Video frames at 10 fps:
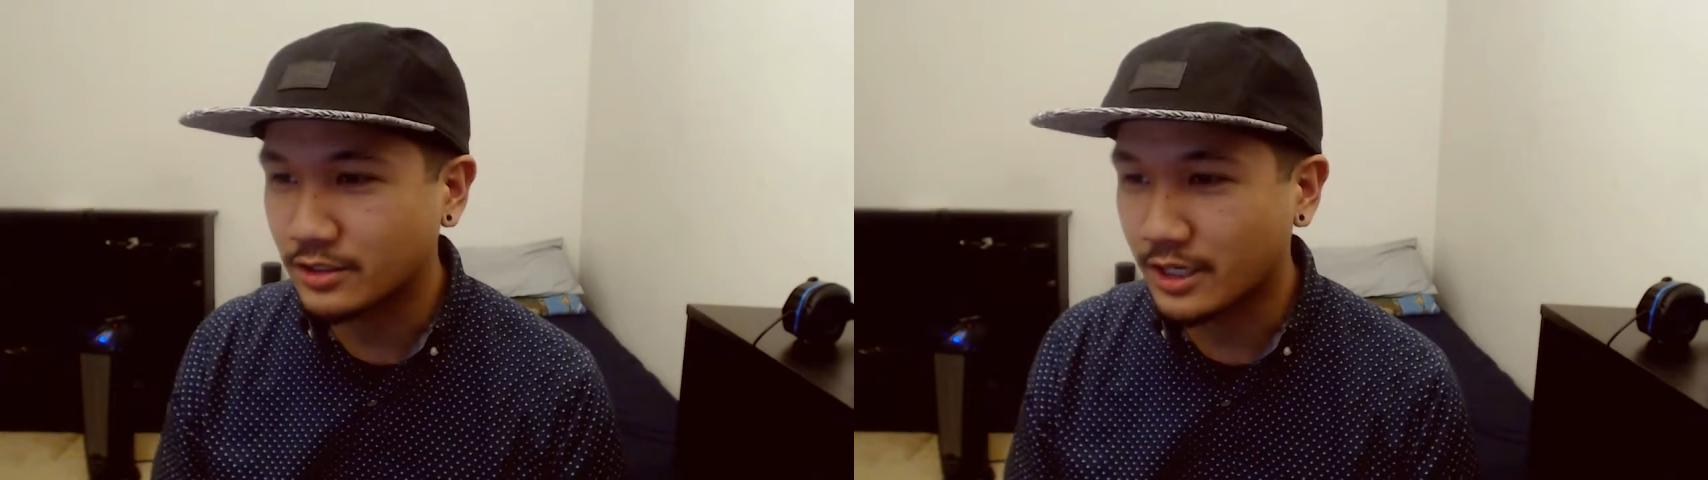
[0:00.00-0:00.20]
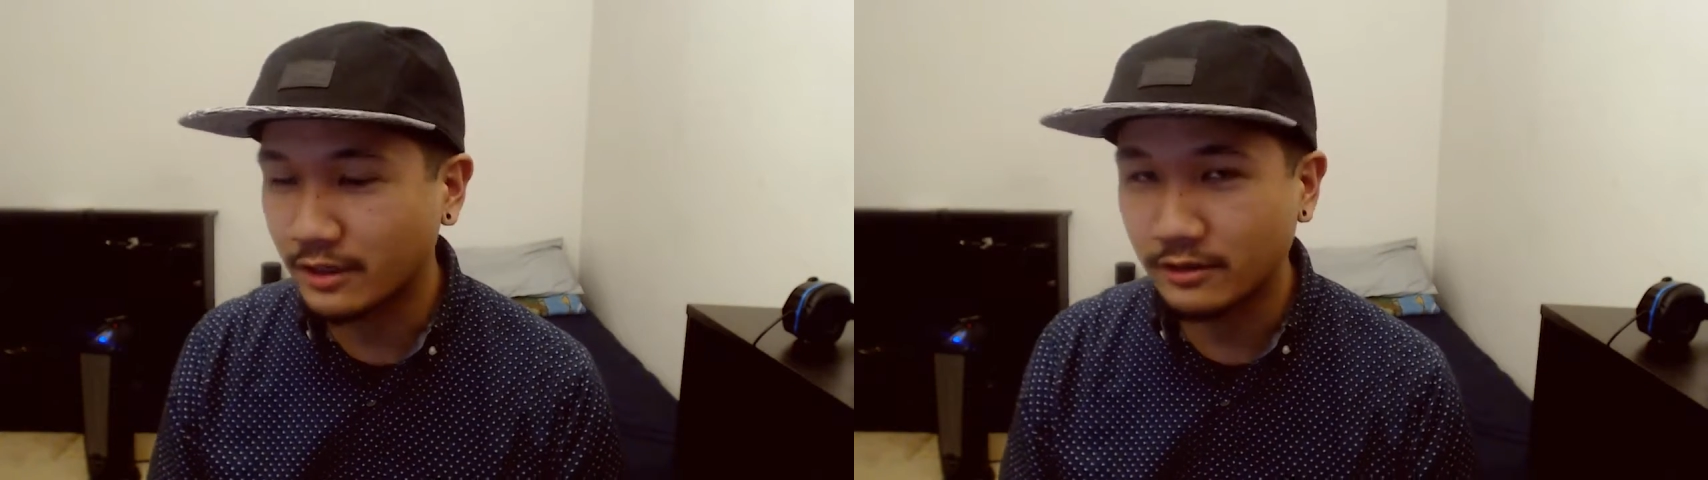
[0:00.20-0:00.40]

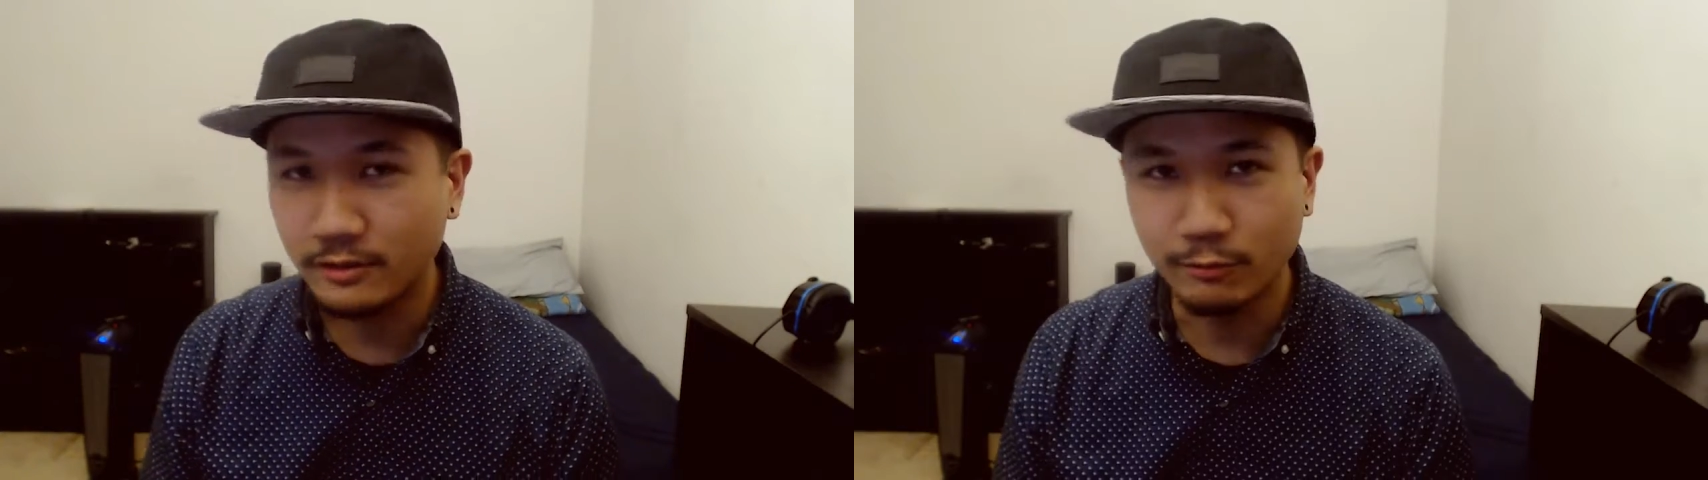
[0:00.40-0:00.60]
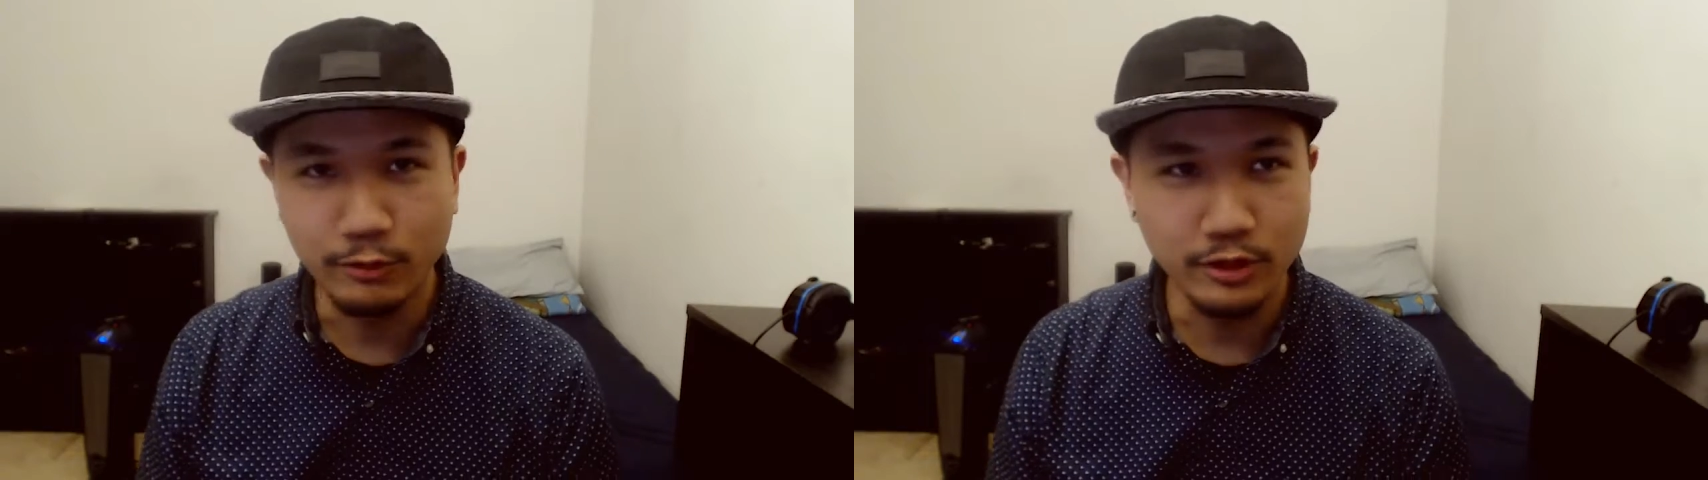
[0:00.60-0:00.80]

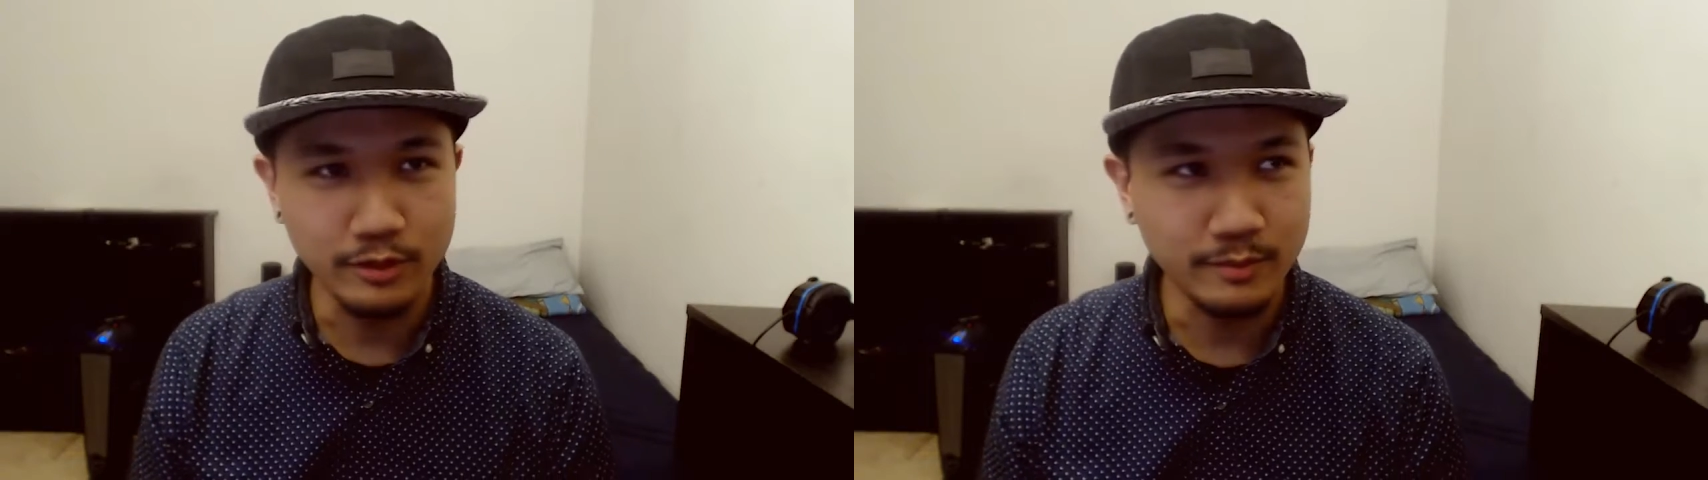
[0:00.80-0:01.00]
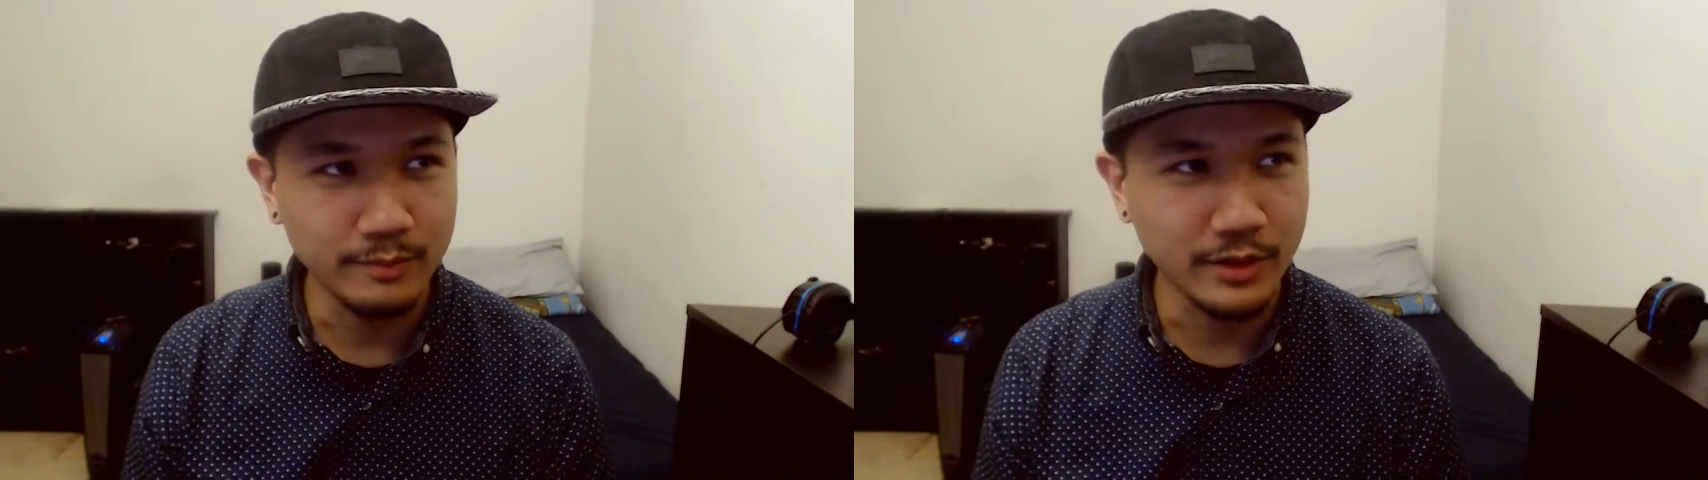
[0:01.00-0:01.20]
childhood
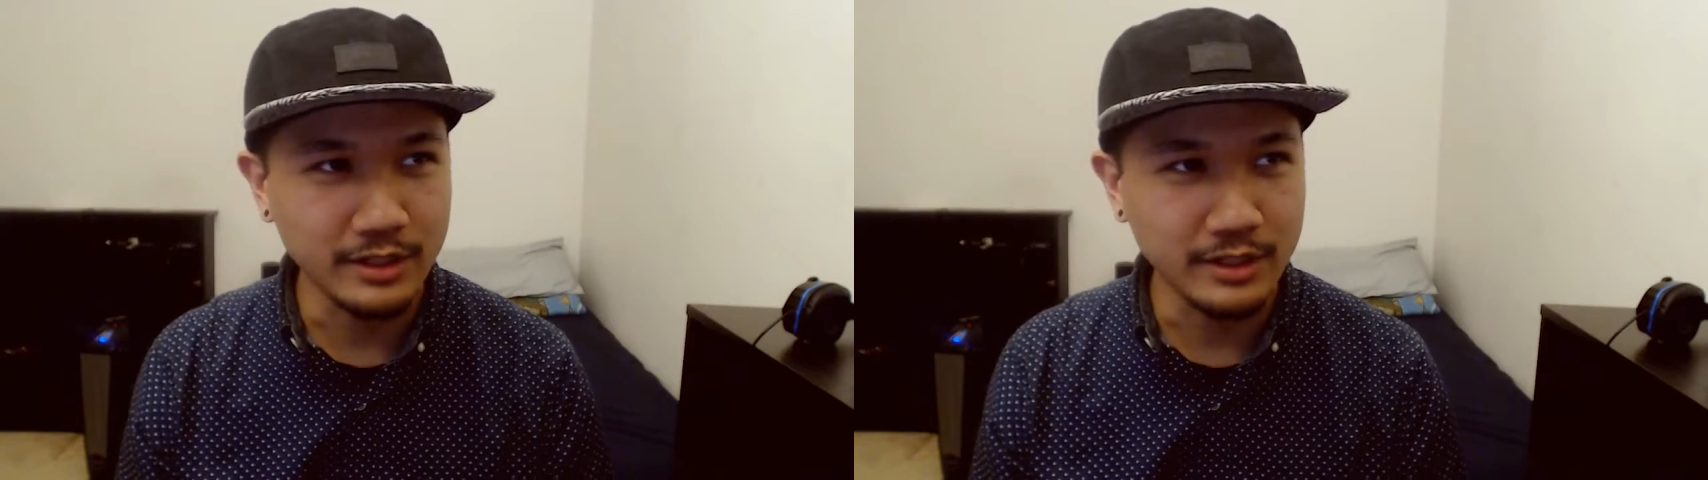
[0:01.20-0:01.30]
room.